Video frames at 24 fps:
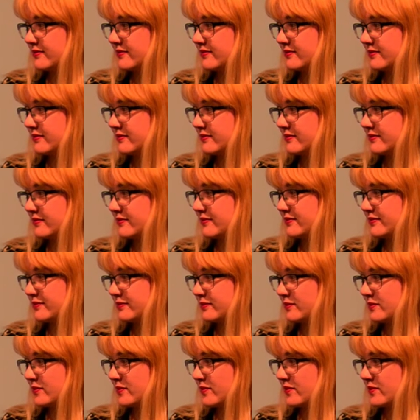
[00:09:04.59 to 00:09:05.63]

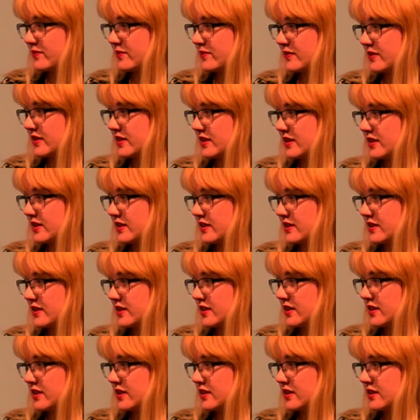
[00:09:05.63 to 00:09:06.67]

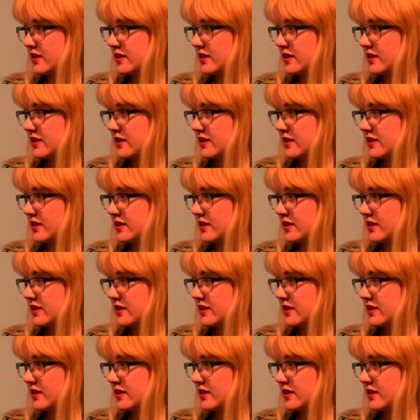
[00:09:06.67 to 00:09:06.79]
This person isn't speaking.